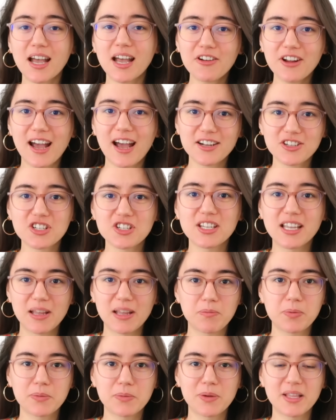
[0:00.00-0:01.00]
how to actually
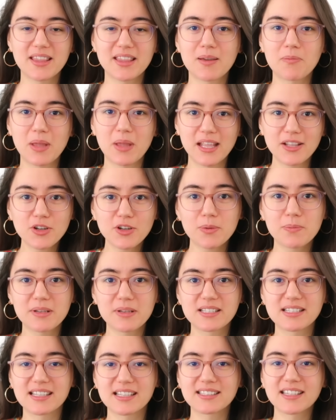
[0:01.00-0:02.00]
implement them in your
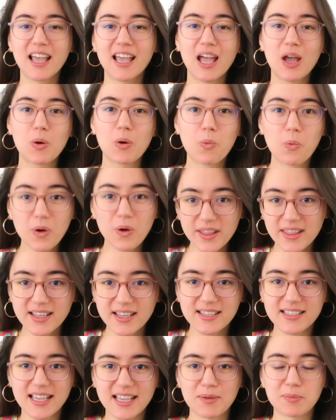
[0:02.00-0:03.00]
business with
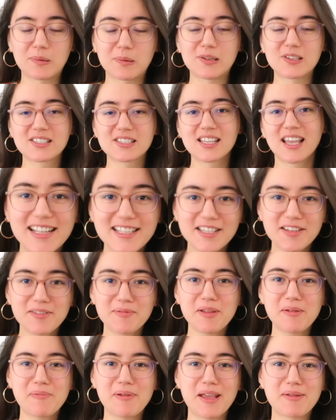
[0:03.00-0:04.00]
examples. It's going to
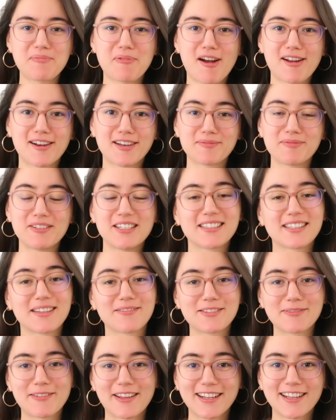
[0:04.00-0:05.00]
be a paid product because I'm
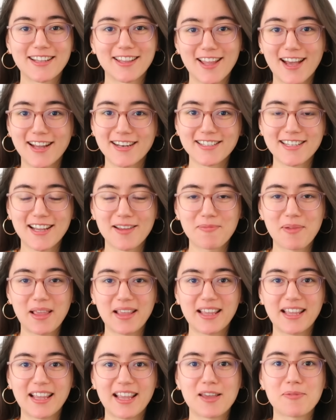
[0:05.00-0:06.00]
spending a lot of time
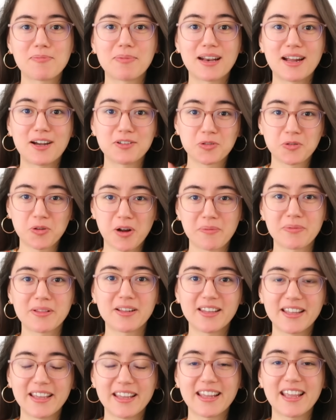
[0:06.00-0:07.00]
making it, but I'll drop the
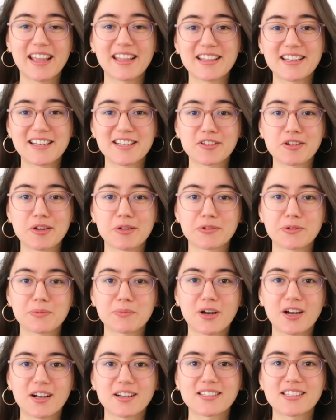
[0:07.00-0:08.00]
link in the description
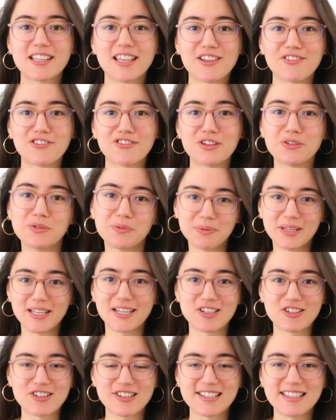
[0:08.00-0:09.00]
box if you would be
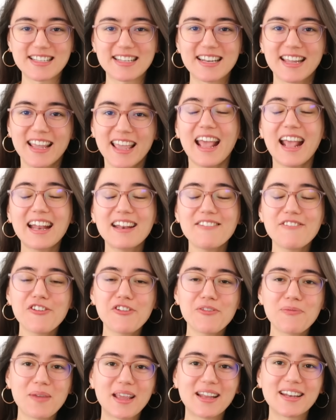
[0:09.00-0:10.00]
interested. And if
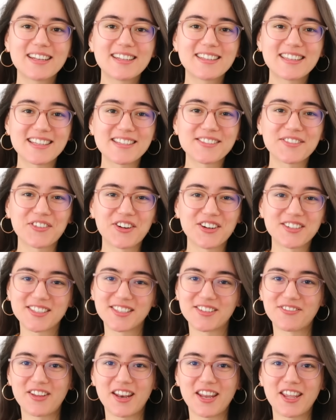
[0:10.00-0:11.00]
you've made it this far to
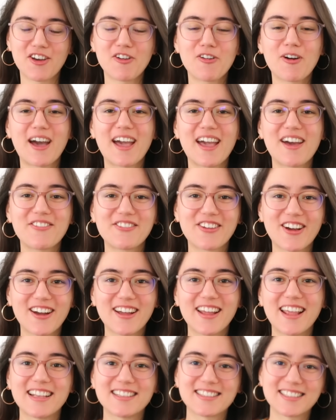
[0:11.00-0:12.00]
the video, I have got
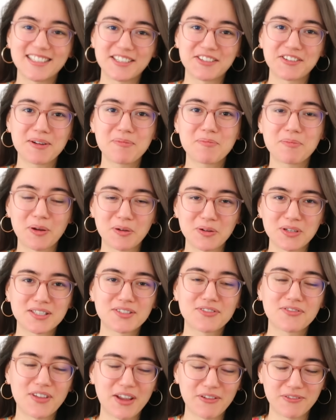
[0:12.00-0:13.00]
a secret
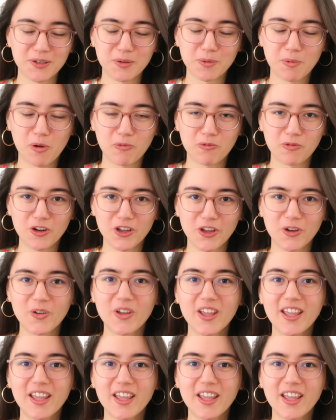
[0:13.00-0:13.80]
bonus favorite quote for you.